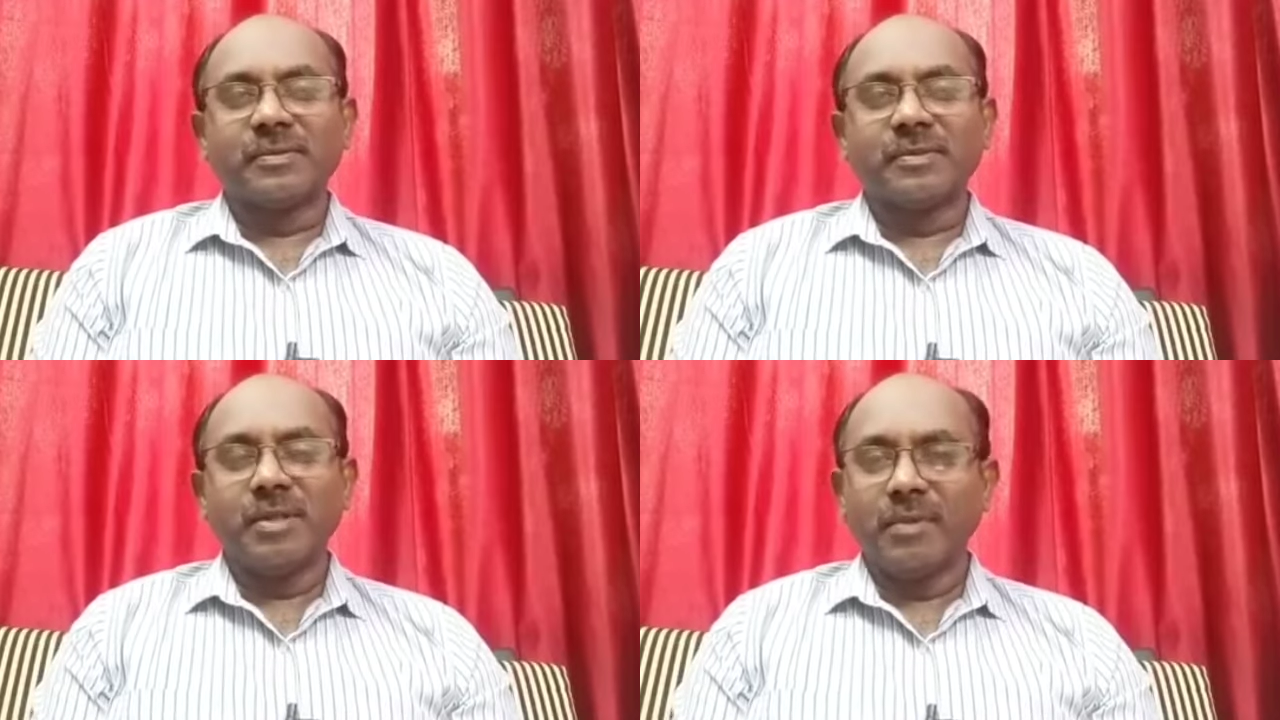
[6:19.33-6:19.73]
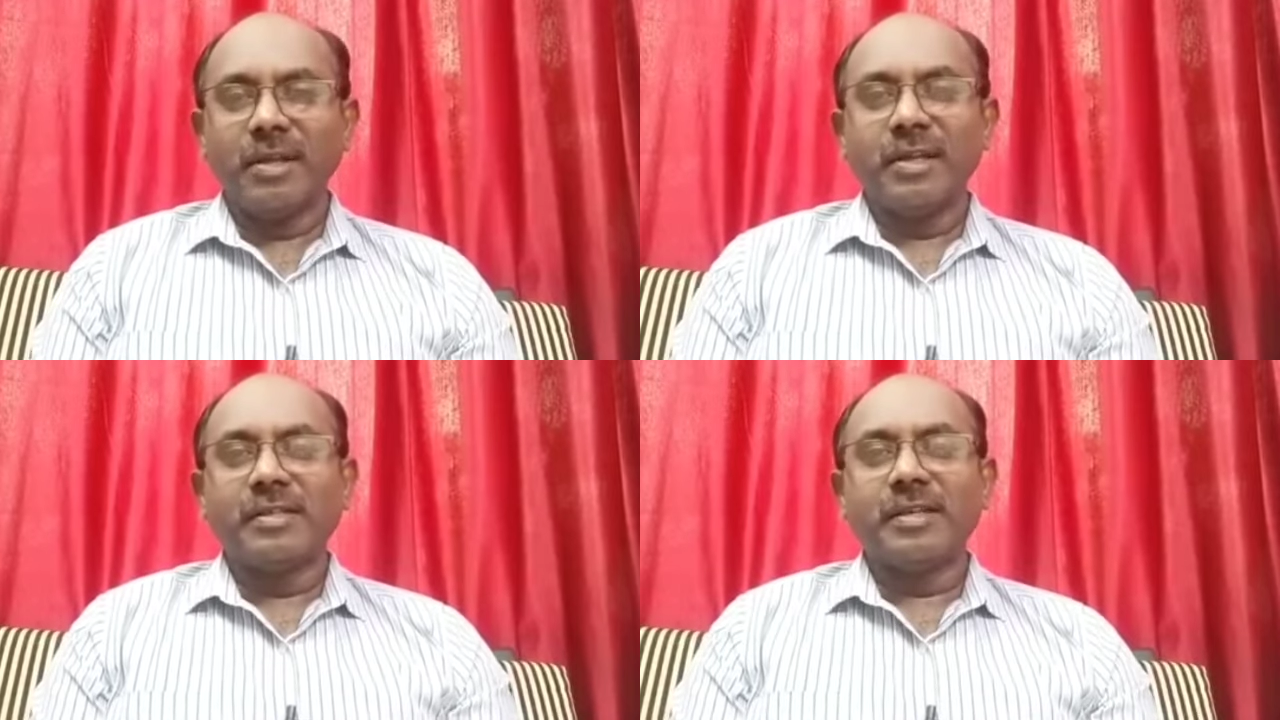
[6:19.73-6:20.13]

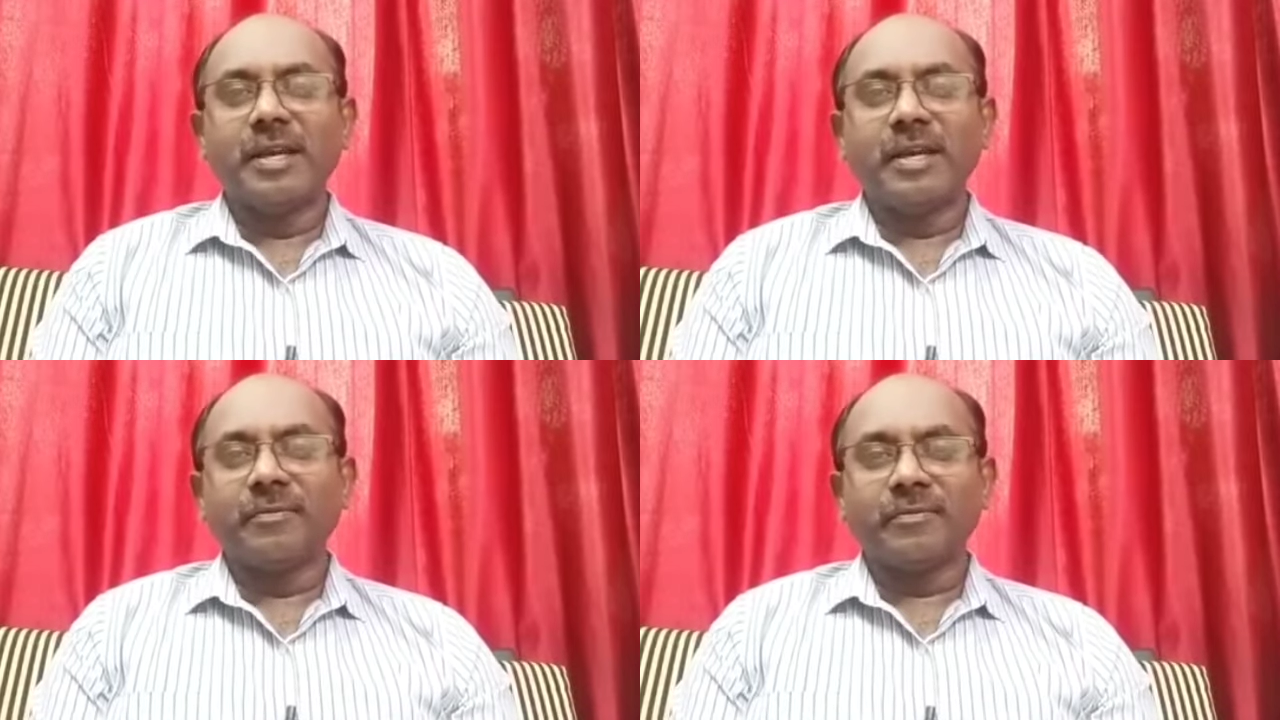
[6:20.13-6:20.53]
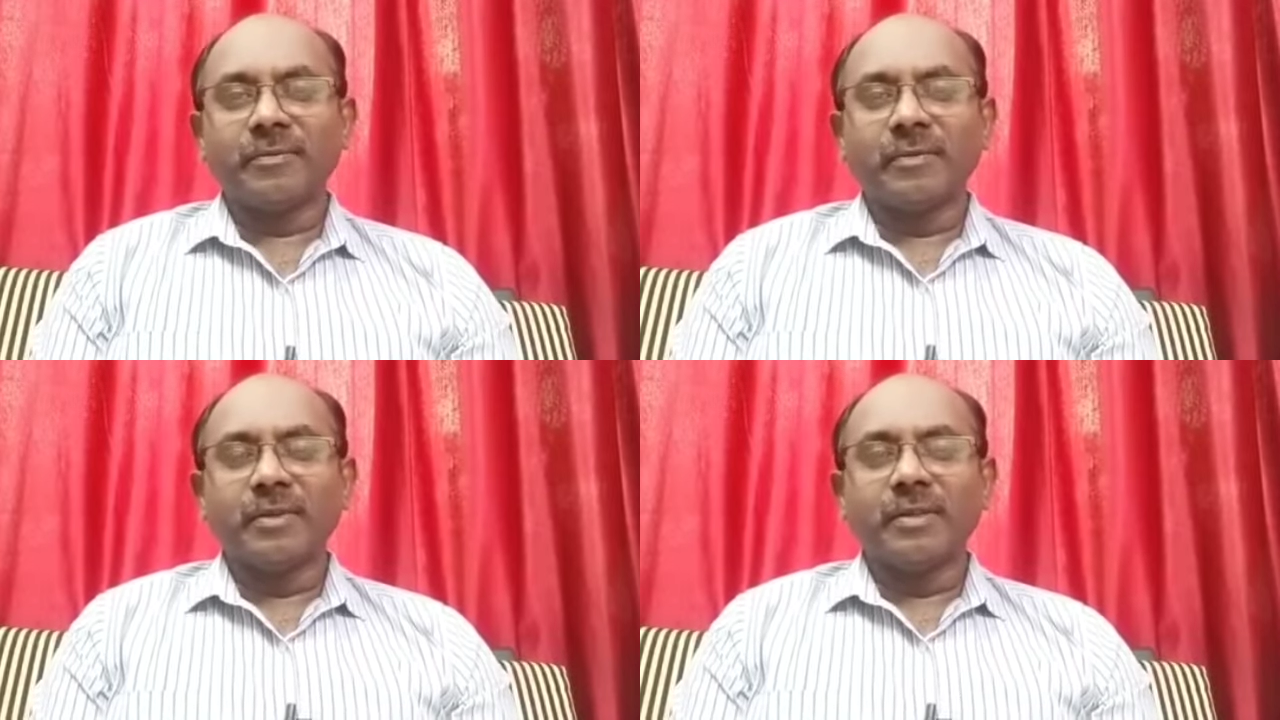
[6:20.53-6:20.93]
Similarly saying,
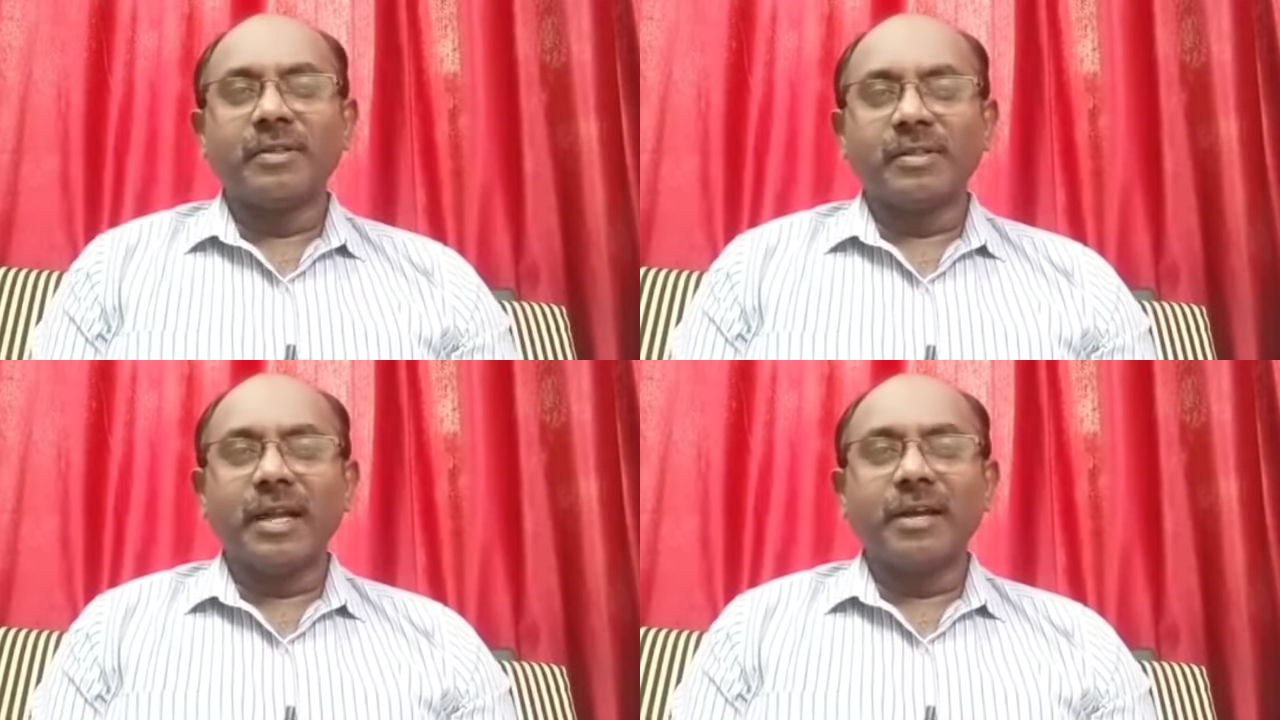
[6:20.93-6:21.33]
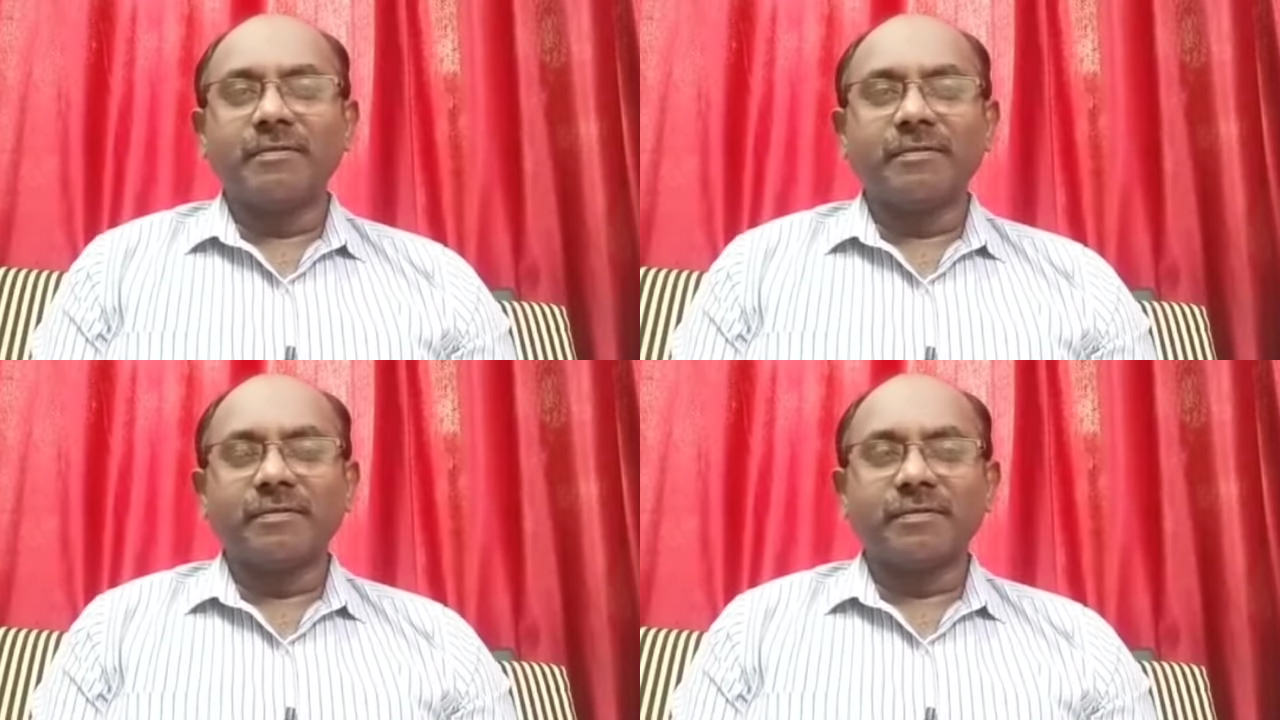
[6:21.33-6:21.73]
this
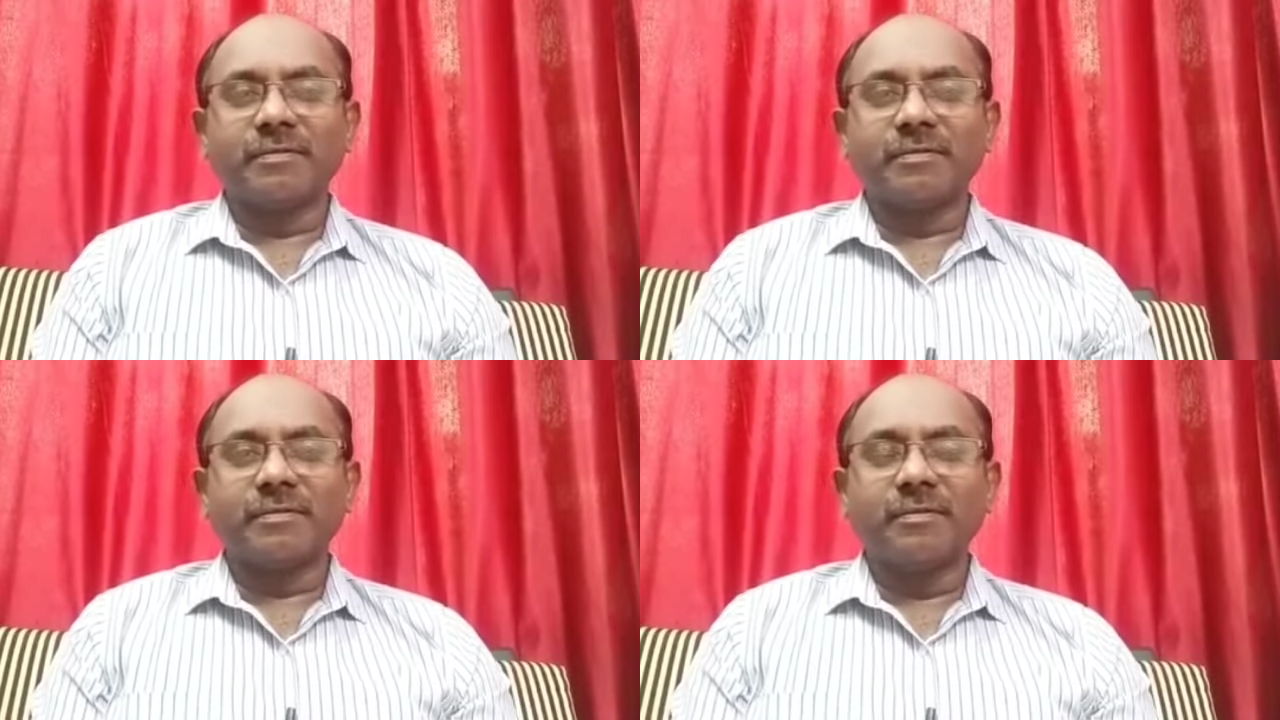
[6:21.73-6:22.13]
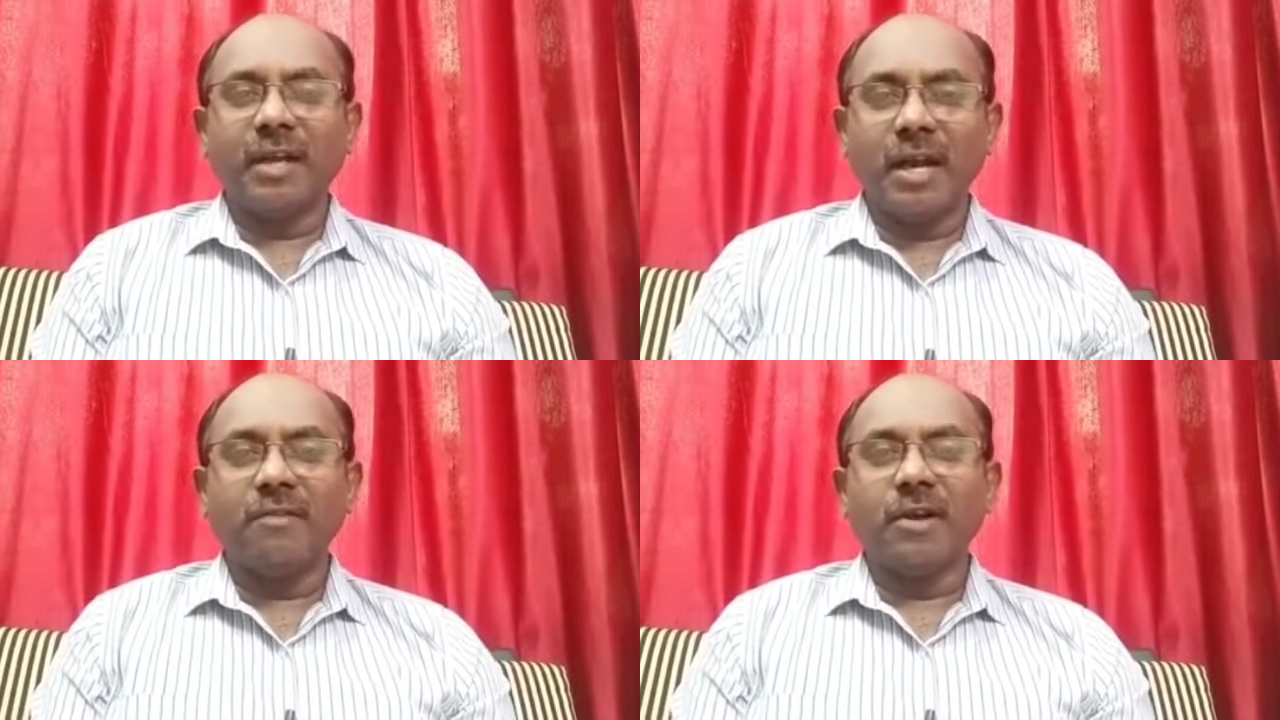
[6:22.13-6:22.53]
life
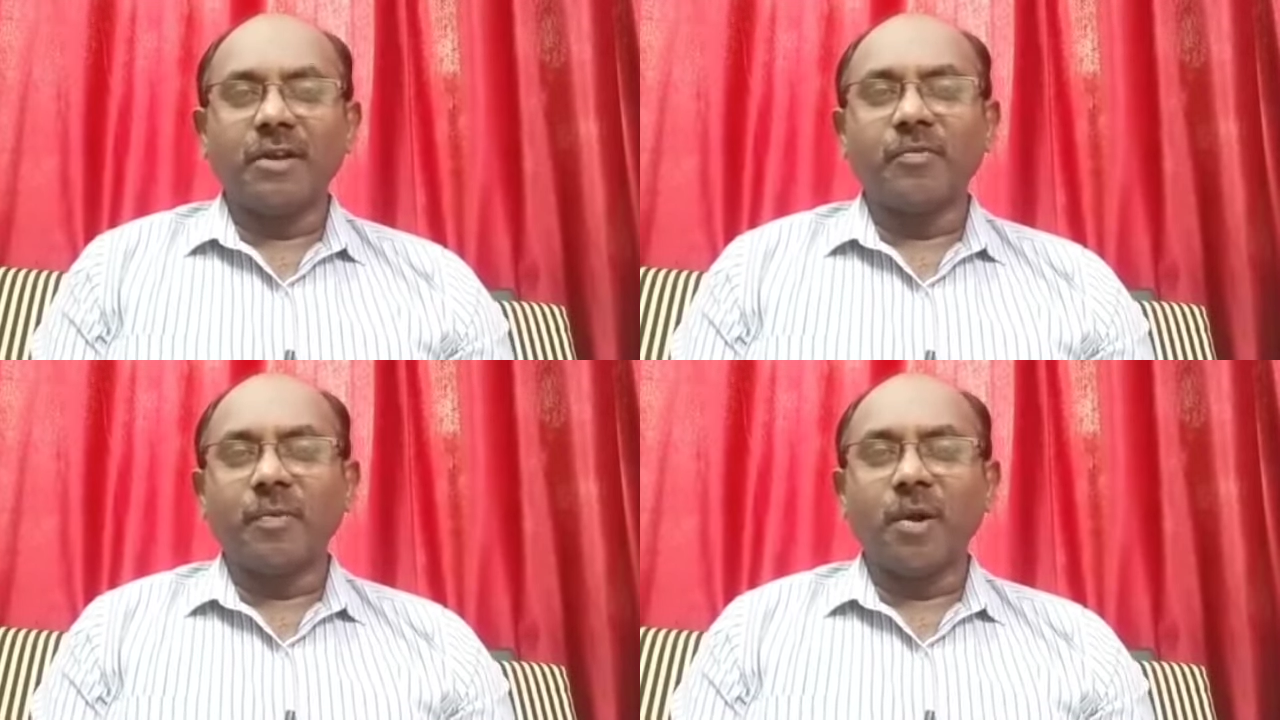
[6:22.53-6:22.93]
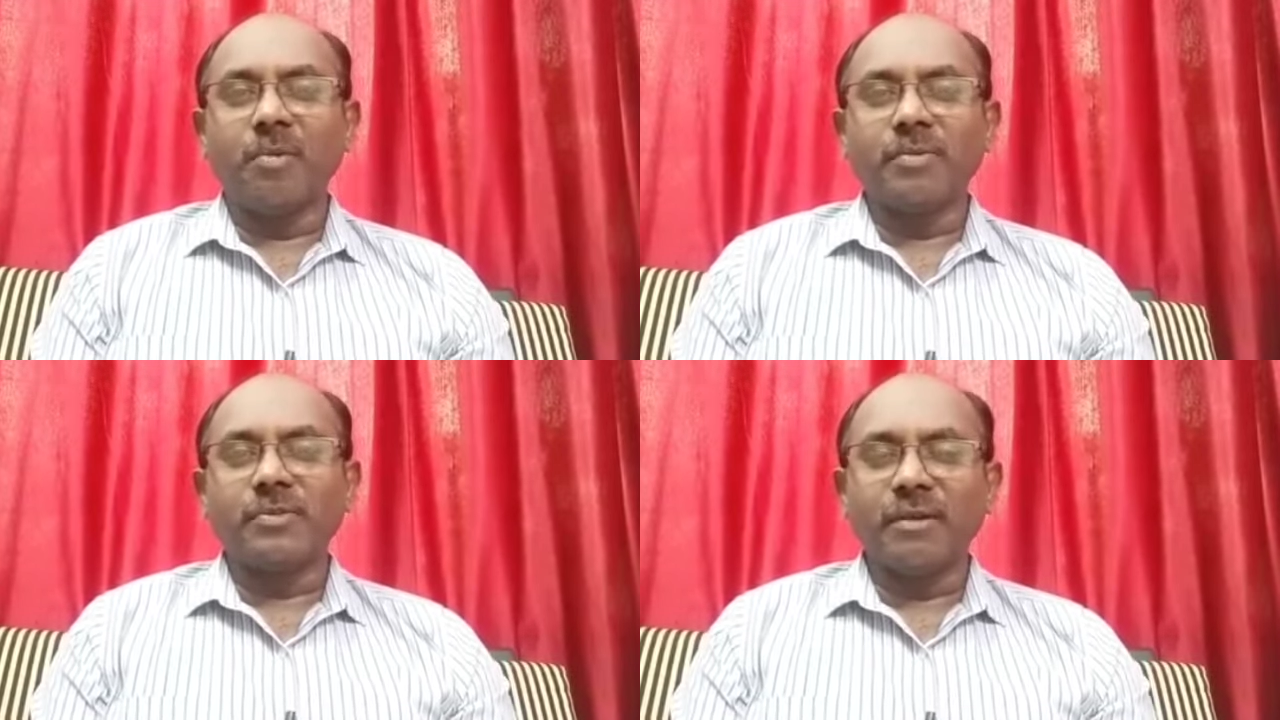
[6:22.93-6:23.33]
will have a lot of problems,